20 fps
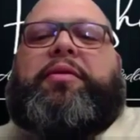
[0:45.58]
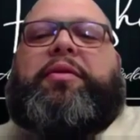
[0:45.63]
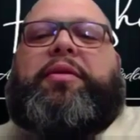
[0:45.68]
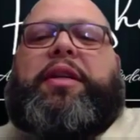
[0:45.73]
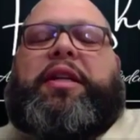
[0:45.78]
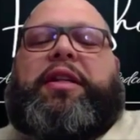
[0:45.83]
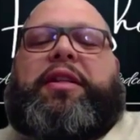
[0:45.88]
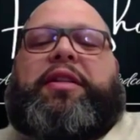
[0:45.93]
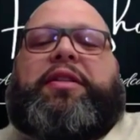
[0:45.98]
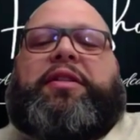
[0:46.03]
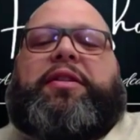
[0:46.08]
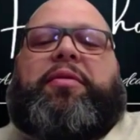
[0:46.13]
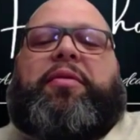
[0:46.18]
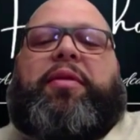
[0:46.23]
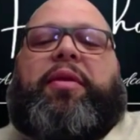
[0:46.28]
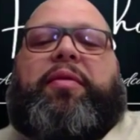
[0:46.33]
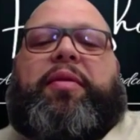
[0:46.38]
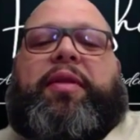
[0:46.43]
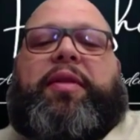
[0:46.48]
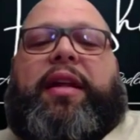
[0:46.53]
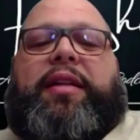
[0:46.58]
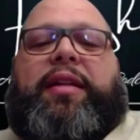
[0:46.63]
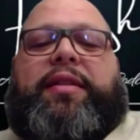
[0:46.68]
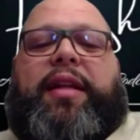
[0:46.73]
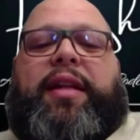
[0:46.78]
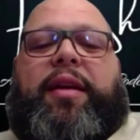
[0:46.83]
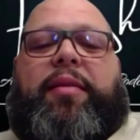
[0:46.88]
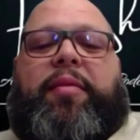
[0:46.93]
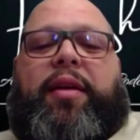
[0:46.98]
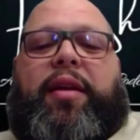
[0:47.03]
going to disagree with that
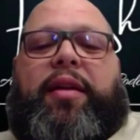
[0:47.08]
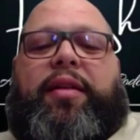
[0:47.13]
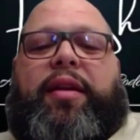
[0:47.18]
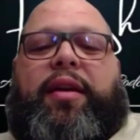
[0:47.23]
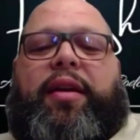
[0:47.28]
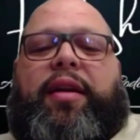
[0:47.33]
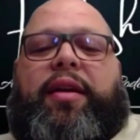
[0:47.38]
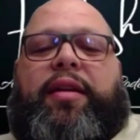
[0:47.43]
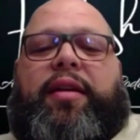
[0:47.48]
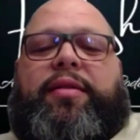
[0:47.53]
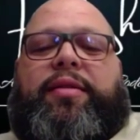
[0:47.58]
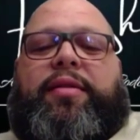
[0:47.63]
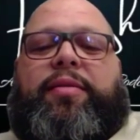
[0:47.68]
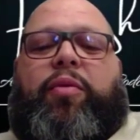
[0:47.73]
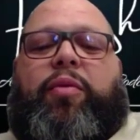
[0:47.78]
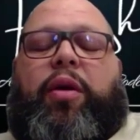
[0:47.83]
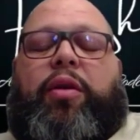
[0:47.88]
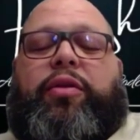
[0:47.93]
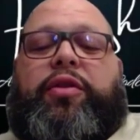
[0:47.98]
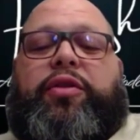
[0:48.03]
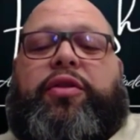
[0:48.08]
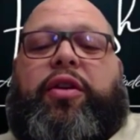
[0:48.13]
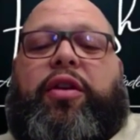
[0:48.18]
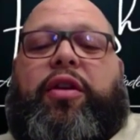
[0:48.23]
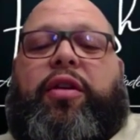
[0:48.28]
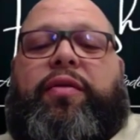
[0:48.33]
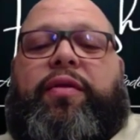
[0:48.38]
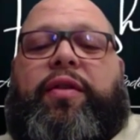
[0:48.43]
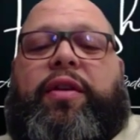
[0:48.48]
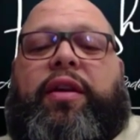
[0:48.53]
statement. I think it's well
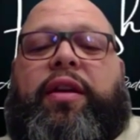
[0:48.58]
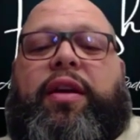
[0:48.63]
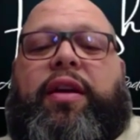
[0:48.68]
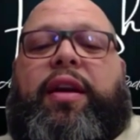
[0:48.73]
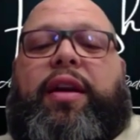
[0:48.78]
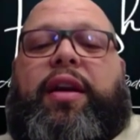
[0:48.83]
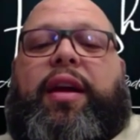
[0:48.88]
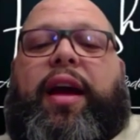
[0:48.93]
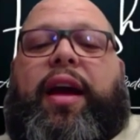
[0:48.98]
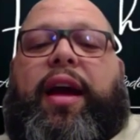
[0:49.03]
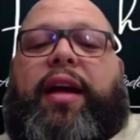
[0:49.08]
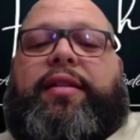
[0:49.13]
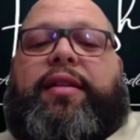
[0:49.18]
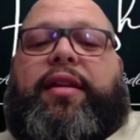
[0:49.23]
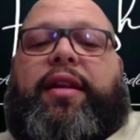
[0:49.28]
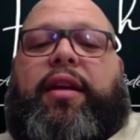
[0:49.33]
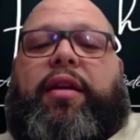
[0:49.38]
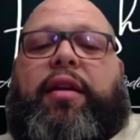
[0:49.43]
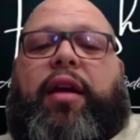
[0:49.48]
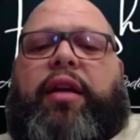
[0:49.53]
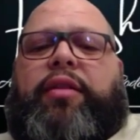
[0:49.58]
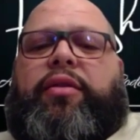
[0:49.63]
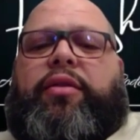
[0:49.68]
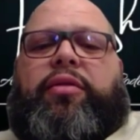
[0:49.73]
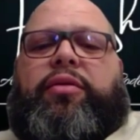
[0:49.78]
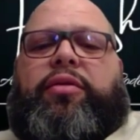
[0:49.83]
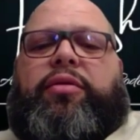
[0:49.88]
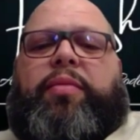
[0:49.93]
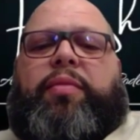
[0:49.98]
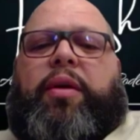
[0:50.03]
deserved. As like I
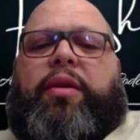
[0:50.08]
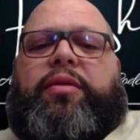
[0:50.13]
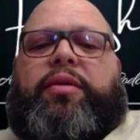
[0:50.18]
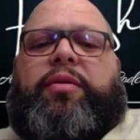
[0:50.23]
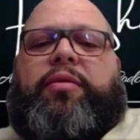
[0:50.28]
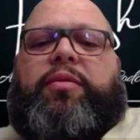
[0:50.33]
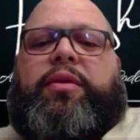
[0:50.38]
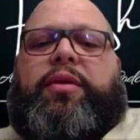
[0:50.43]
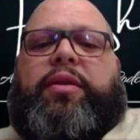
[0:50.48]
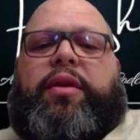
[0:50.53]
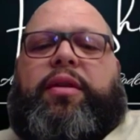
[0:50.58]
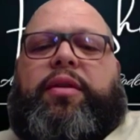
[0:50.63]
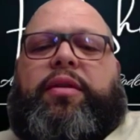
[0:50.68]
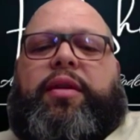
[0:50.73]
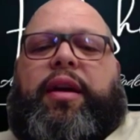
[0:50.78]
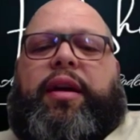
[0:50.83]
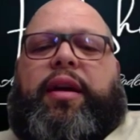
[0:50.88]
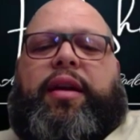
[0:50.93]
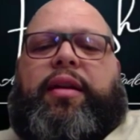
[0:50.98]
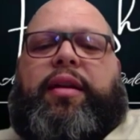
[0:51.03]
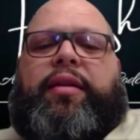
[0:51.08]
told you, Boston was going to take it.